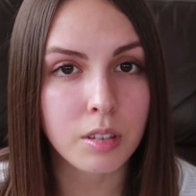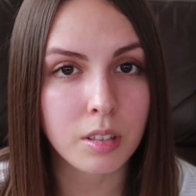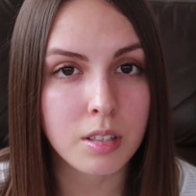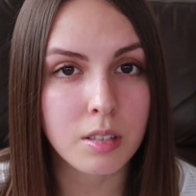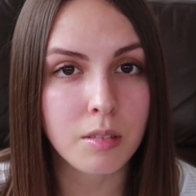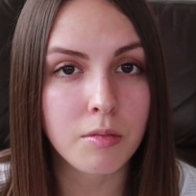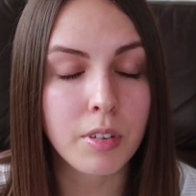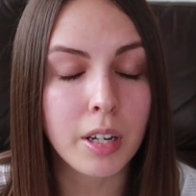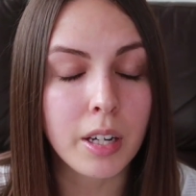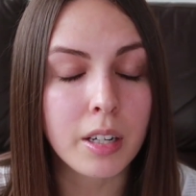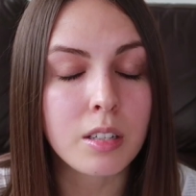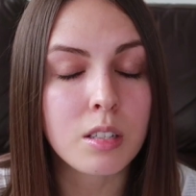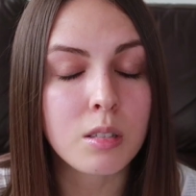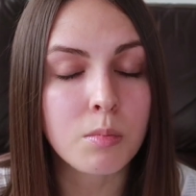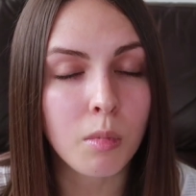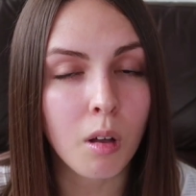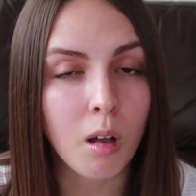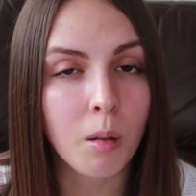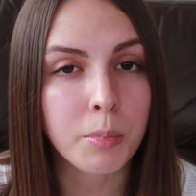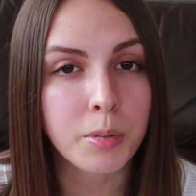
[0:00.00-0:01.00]
It's a very
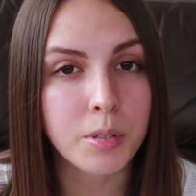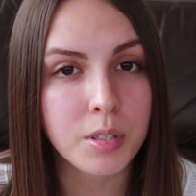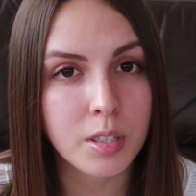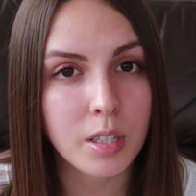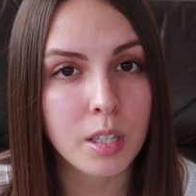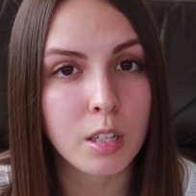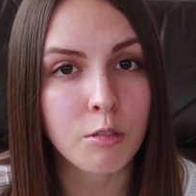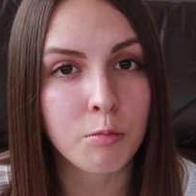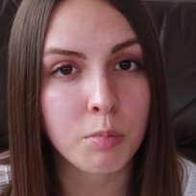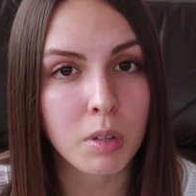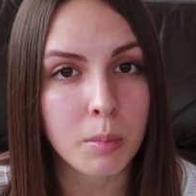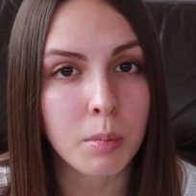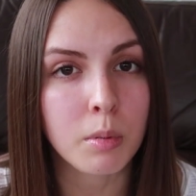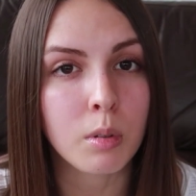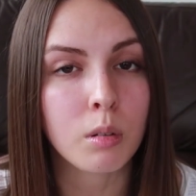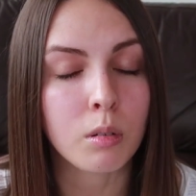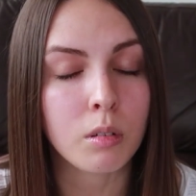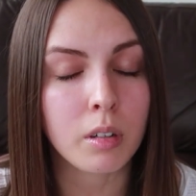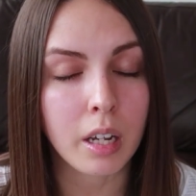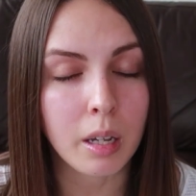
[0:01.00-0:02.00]
small percent of
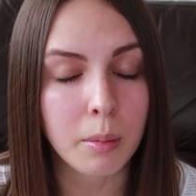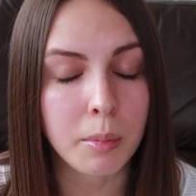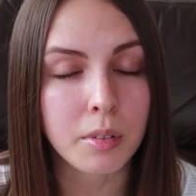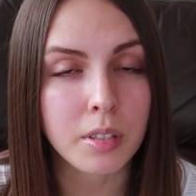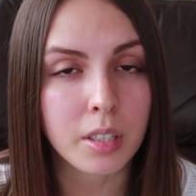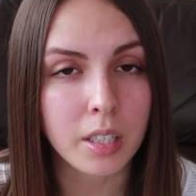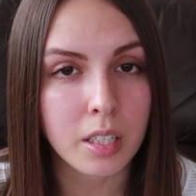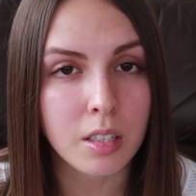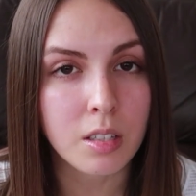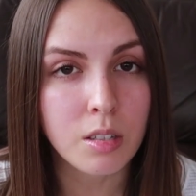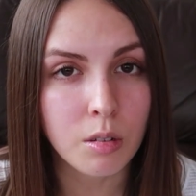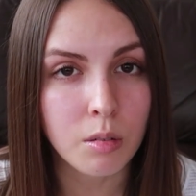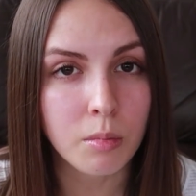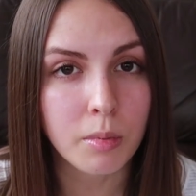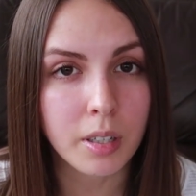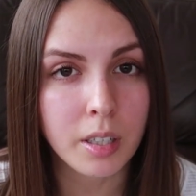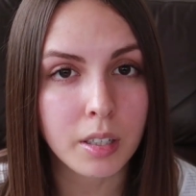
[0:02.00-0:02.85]
people who are able to get sober.